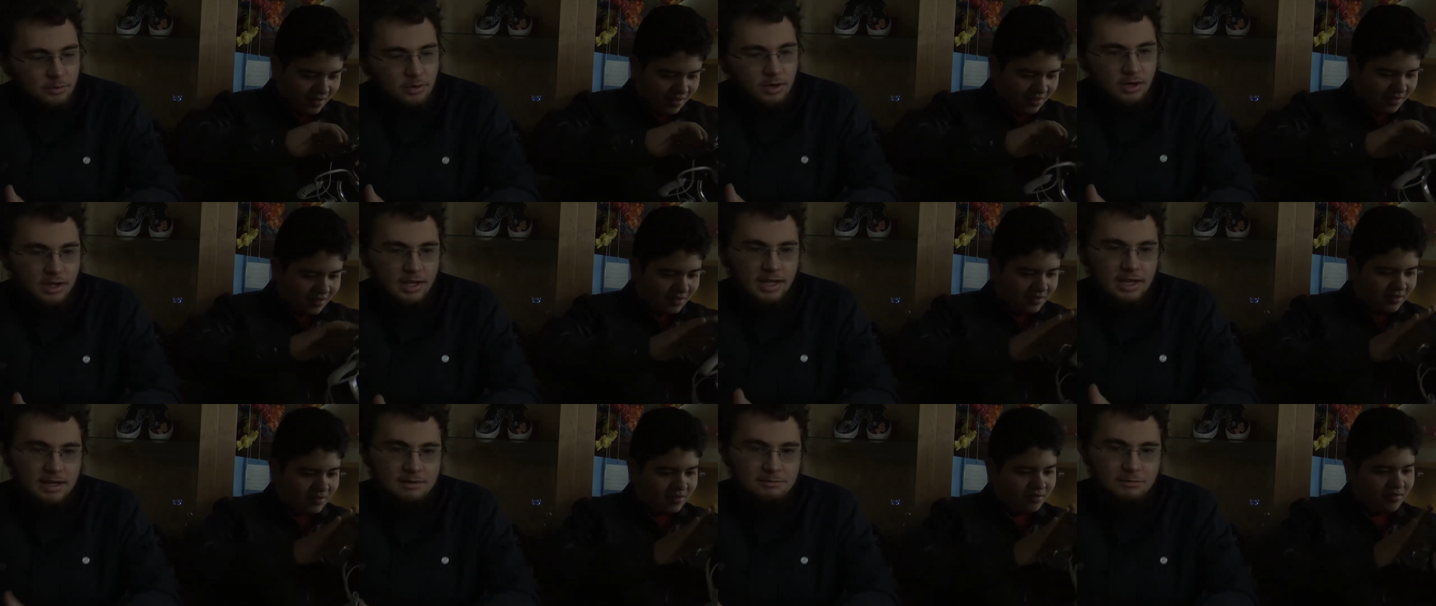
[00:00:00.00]

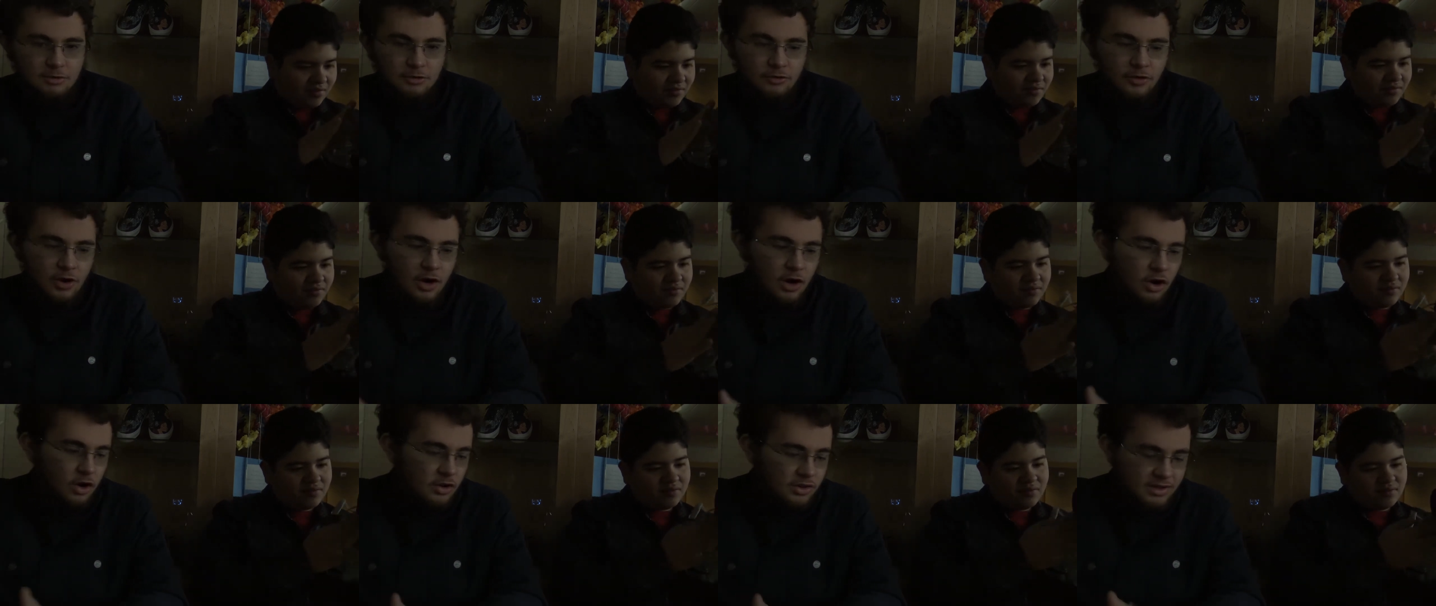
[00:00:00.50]
Speaker 1: Walk in, move
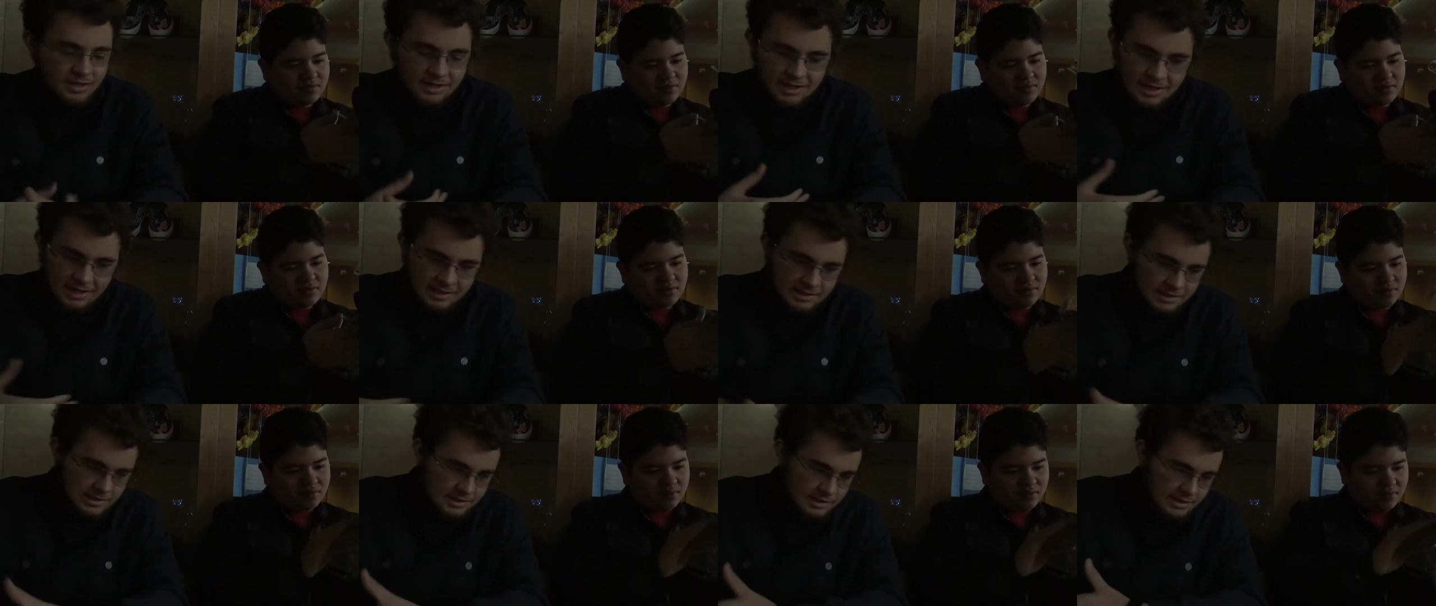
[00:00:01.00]
all the
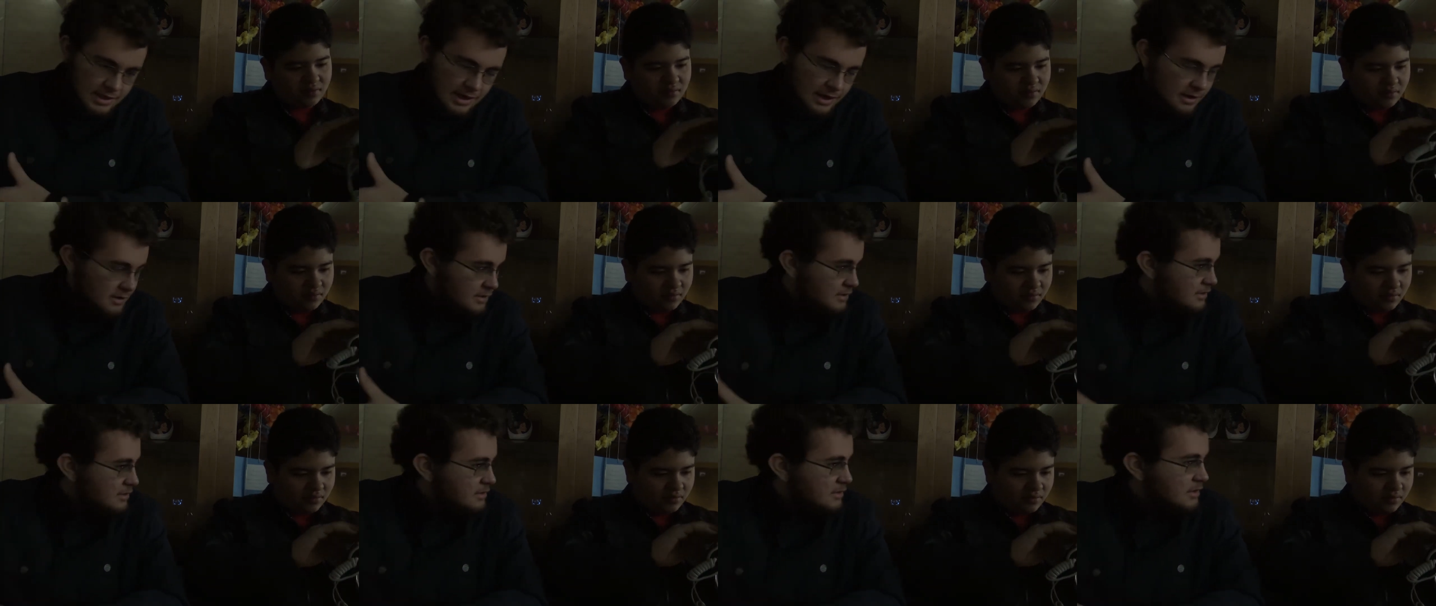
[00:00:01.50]
desks out.